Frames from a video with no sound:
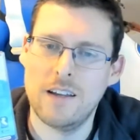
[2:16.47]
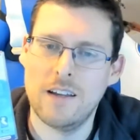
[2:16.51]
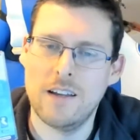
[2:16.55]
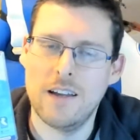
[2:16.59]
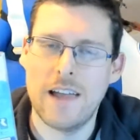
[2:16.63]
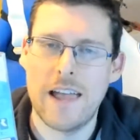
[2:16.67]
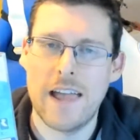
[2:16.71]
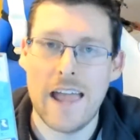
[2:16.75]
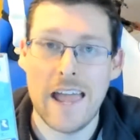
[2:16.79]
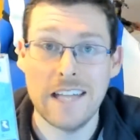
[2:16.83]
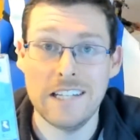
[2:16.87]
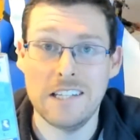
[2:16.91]

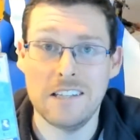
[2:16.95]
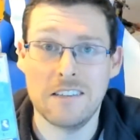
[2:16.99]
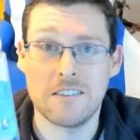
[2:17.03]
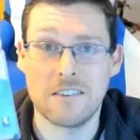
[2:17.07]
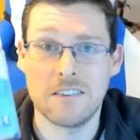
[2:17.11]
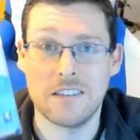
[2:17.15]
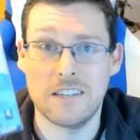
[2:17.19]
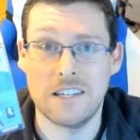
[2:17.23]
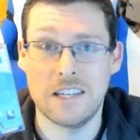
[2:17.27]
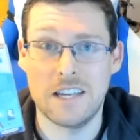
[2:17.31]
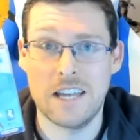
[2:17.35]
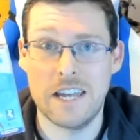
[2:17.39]

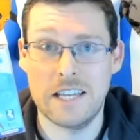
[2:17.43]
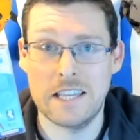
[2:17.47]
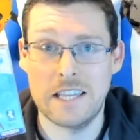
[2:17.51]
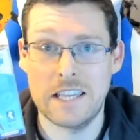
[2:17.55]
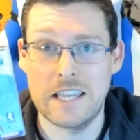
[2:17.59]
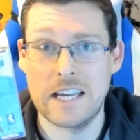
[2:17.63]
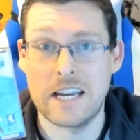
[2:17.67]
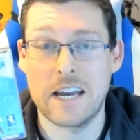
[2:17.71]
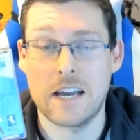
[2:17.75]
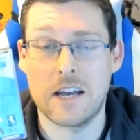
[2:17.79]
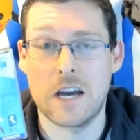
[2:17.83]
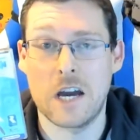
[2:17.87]
anything in like a
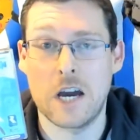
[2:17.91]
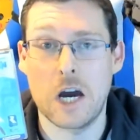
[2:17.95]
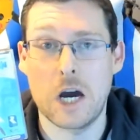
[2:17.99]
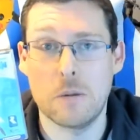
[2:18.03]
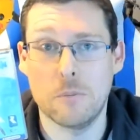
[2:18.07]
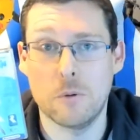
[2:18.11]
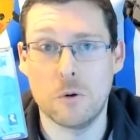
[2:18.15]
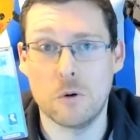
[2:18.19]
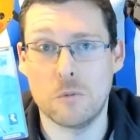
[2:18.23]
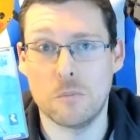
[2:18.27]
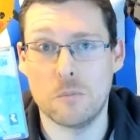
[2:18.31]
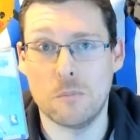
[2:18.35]

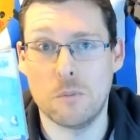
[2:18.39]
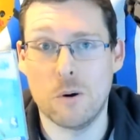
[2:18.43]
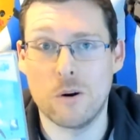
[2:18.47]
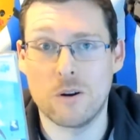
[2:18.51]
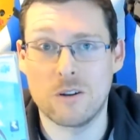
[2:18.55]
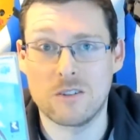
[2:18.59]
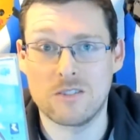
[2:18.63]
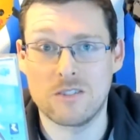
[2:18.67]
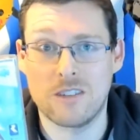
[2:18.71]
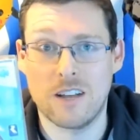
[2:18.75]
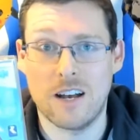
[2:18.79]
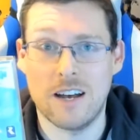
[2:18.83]
cardboard box
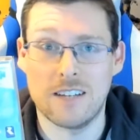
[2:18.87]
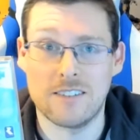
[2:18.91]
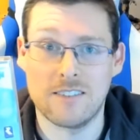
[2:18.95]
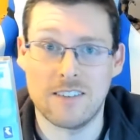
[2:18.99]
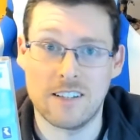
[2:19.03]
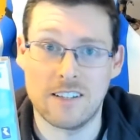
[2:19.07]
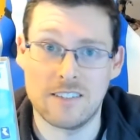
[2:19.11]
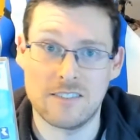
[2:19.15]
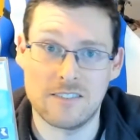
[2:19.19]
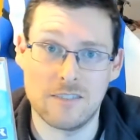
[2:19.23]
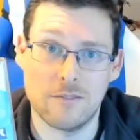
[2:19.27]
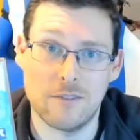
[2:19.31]
that has
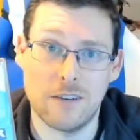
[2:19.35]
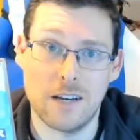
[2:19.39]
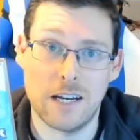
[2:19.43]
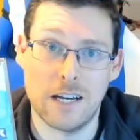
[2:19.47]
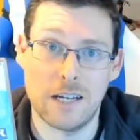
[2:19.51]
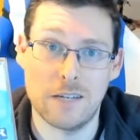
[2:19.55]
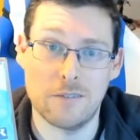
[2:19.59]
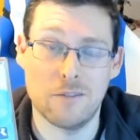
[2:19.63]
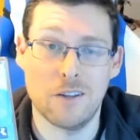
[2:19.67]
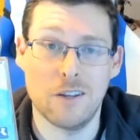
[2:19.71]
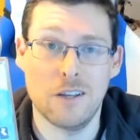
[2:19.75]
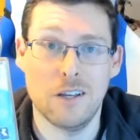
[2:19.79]
survived
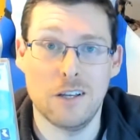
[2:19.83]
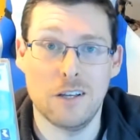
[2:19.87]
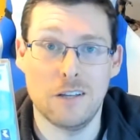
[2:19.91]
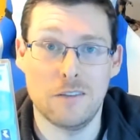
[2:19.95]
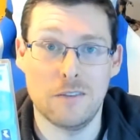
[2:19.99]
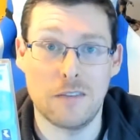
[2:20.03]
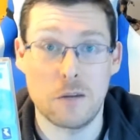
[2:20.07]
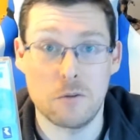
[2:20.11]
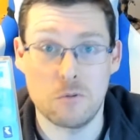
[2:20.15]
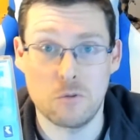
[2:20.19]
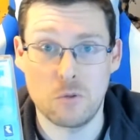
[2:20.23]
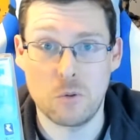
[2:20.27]
now
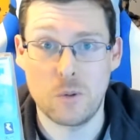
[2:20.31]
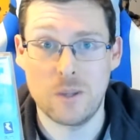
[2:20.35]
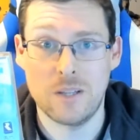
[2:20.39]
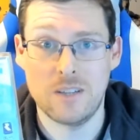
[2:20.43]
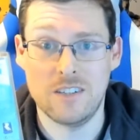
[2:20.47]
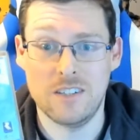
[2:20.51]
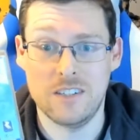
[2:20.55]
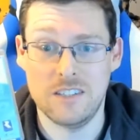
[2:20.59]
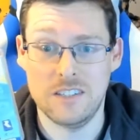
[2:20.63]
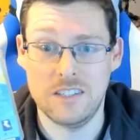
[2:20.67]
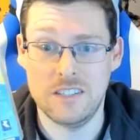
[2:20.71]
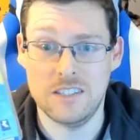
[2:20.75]
20
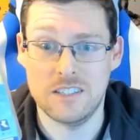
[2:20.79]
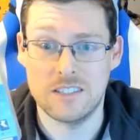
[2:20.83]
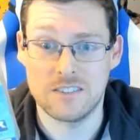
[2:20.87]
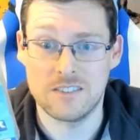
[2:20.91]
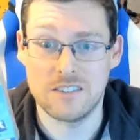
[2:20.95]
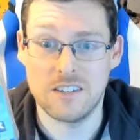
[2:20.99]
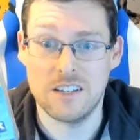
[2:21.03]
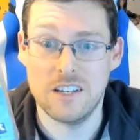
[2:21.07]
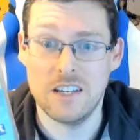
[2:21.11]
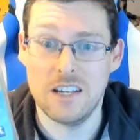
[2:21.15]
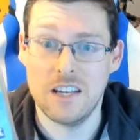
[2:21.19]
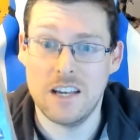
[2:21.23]
years
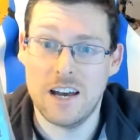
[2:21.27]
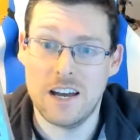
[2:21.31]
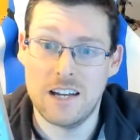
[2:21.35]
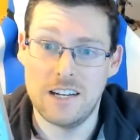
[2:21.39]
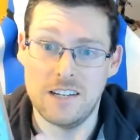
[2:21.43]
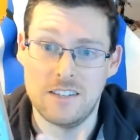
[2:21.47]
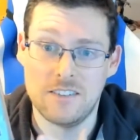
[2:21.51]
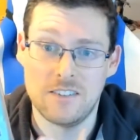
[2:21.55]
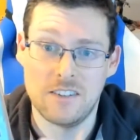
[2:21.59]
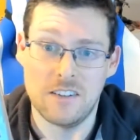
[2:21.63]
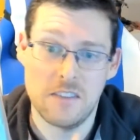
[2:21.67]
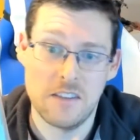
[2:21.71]
and it's
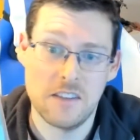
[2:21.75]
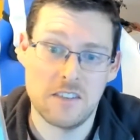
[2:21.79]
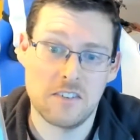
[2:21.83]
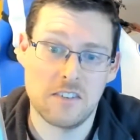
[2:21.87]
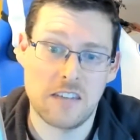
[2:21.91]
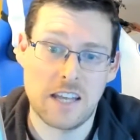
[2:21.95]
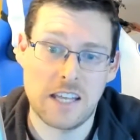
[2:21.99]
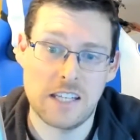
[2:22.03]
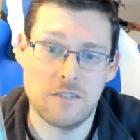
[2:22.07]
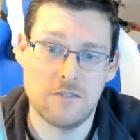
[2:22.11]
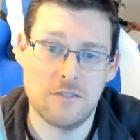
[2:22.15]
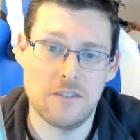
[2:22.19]
in this kind
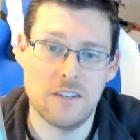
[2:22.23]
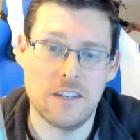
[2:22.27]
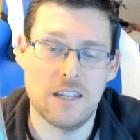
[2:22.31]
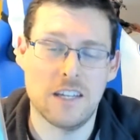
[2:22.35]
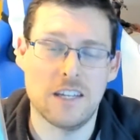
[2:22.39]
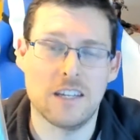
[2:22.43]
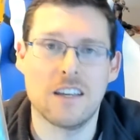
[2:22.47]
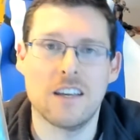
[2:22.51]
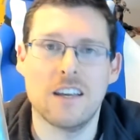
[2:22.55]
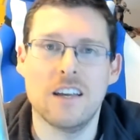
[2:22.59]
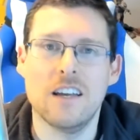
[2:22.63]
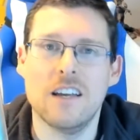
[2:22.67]
of nick,
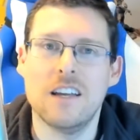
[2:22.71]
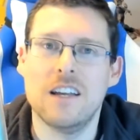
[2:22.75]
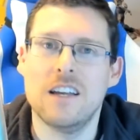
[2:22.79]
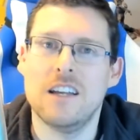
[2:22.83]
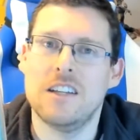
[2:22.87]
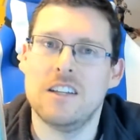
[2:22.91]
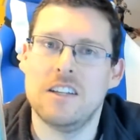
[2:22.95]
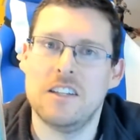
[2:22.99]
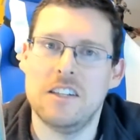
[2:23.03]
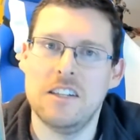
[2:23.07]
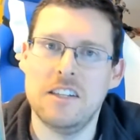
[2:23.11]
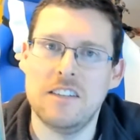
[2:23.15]
you
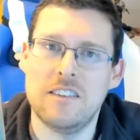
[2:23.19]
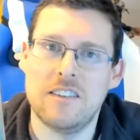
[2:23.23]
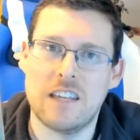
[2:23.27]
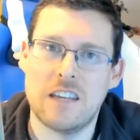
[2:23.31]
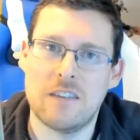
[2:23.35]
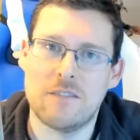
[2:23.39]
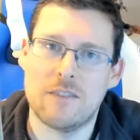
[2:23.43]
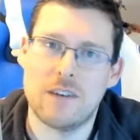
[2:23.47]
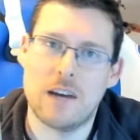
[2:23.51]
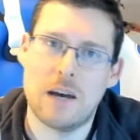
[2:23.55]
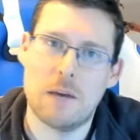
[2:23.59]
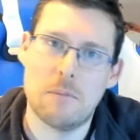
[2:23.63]
need to give
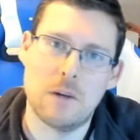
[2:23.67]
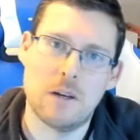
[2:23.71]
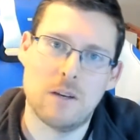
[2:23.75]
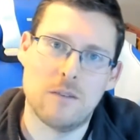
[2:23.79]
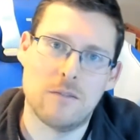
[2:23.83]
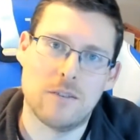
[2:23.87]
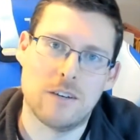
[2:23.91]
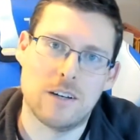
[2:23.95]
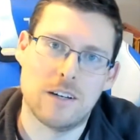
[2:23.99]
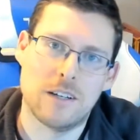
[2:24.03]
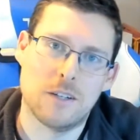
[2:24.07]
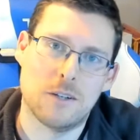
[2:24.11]
it a bit of
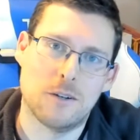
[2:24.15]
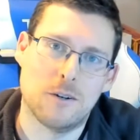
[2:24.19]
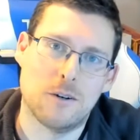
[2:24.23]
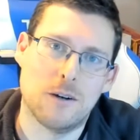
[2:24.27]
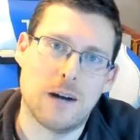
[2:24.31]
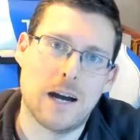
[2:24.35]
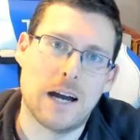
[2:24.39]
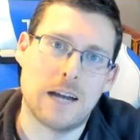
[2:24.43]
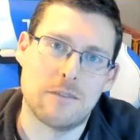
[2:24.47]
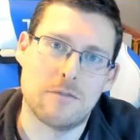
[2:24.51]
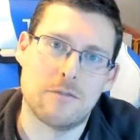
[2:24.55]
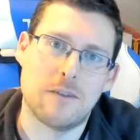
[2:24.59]
a, high
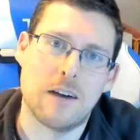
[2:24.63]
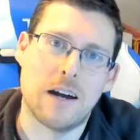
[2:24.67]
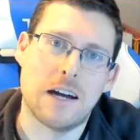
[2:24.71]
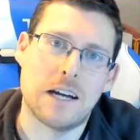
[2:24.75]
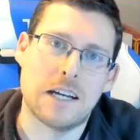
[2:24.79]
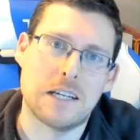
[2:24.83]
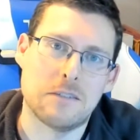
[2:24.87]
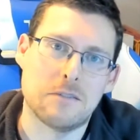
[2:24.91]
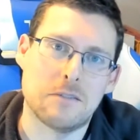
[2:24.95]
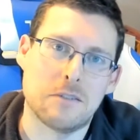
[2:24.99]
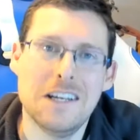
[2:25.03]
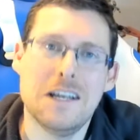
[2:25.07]

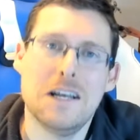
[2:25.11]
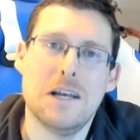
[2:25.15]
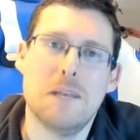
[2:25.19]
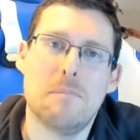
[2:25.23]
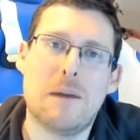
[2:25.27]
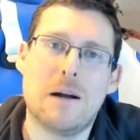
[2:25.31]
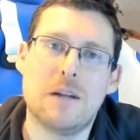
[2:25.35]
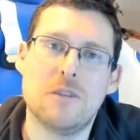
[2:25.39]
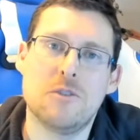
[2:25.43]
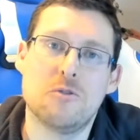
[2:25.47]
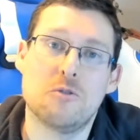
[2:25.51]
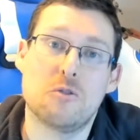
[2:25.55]
five.
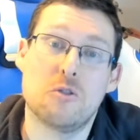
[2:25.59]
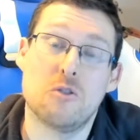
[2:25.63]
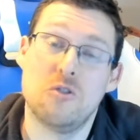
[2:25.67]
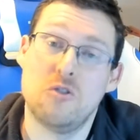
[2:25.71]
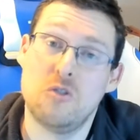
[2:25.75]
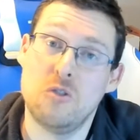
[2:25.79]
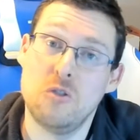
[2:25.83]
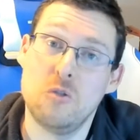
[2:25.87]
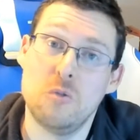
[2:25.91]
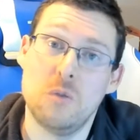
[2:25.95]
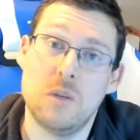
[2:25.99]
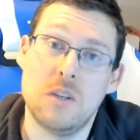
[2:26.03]
Banjo
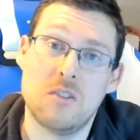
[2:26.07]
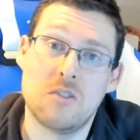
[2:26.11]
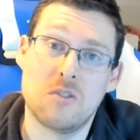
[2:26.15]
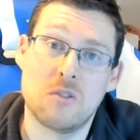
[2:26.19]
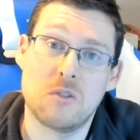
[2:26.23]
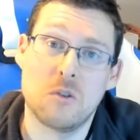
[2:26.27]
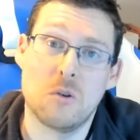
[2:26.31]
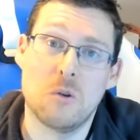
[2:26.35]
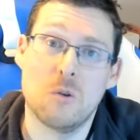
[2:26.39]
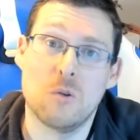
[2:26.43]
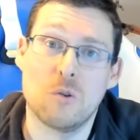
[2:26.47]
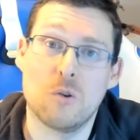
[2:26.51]
Kazooie
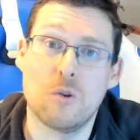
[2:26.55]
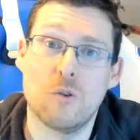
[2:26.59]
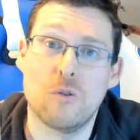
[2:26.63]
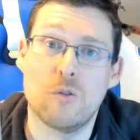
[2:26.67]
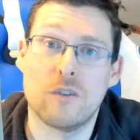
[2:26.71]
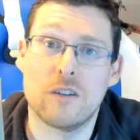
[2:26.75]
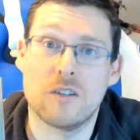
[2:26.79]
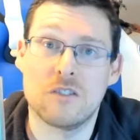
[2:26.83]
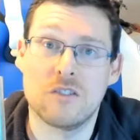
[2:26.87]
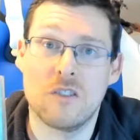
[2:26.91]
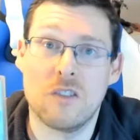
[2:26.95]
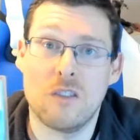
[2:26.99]
sold over
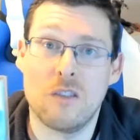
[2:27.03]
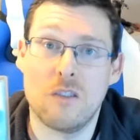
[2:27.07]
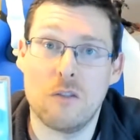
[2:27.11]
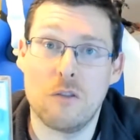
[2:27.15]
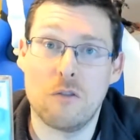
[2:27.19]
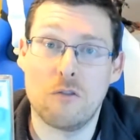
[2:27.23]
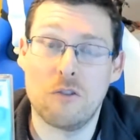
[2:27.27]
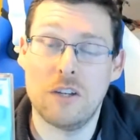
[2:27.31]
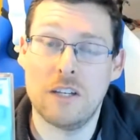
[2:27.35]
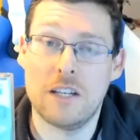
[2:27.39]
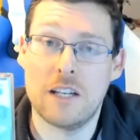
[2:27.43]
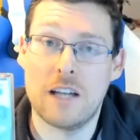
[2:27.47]

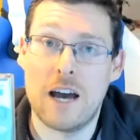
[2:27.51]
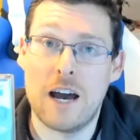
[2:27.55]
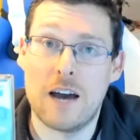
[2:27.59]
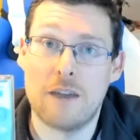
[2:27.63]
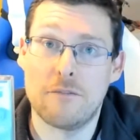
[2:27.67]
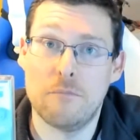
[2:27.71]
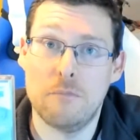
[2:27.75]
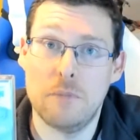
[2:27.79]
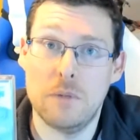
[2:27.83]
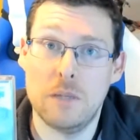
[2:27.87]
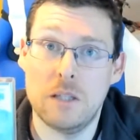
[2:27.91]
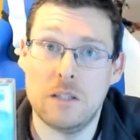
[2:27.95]
3.5
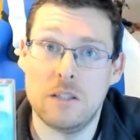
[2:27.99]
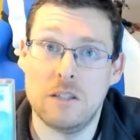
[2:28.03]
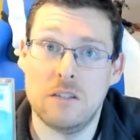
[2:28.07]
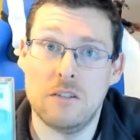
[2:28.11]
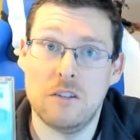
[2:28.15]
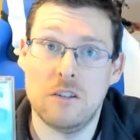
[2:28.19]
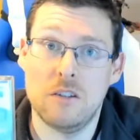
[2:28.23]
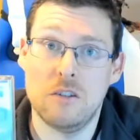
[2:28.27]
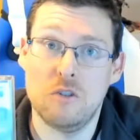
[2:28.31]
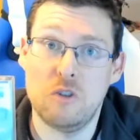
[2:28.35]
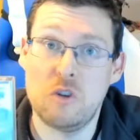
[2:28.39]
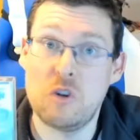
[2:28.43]
million
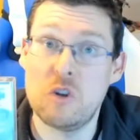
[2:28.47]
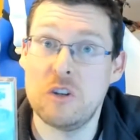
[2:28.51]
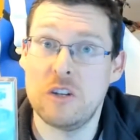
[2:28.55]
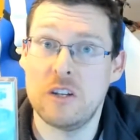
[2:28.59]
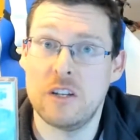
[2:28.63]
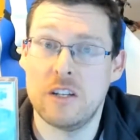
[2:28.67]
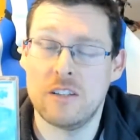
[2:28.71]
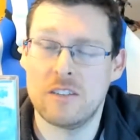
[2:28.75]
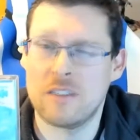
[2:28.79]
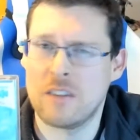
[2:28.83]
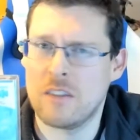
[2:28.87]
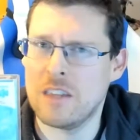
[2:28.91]

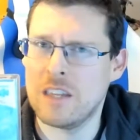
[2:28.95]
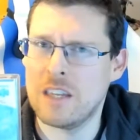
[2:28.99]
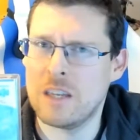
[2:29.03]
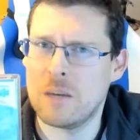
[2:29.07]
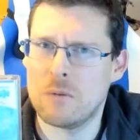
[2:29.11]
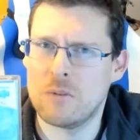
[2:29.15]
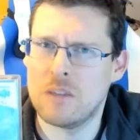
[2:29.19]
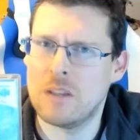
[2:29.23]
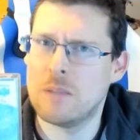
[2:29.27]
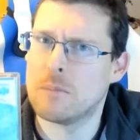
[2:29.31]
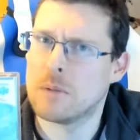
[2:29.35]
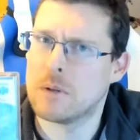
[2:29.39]
units. I think it was
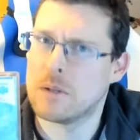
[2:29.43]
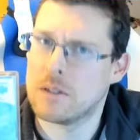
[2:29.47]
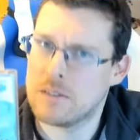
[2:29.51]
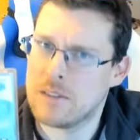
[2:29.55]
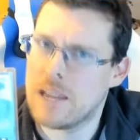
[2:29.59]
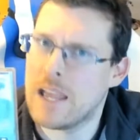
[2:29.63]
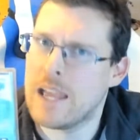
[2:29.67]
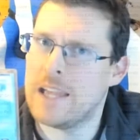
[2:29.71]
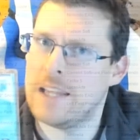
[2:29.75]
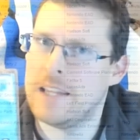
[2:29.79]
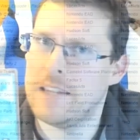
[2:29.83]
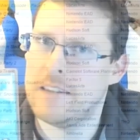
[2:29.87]
number
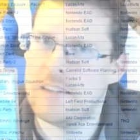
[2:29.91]
10